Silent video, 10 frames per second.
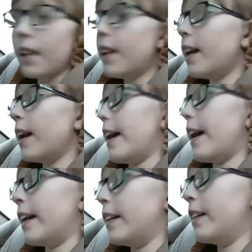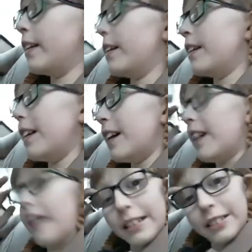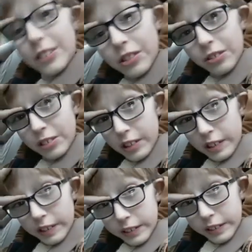And I told the